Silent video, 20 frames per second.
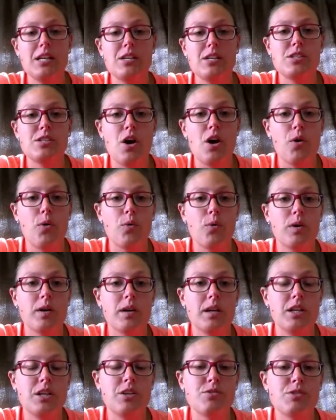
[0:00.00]
So
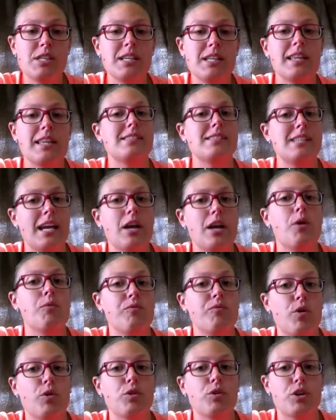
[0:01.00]
using that take-home
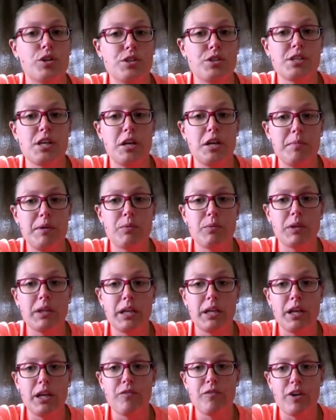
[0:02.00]
folder is going to be really
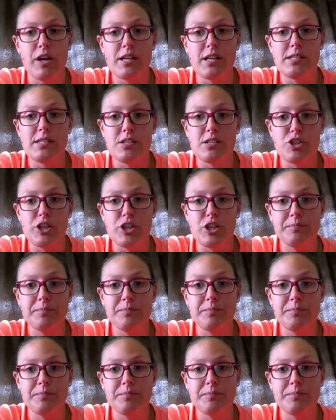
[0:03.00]
good for us this year.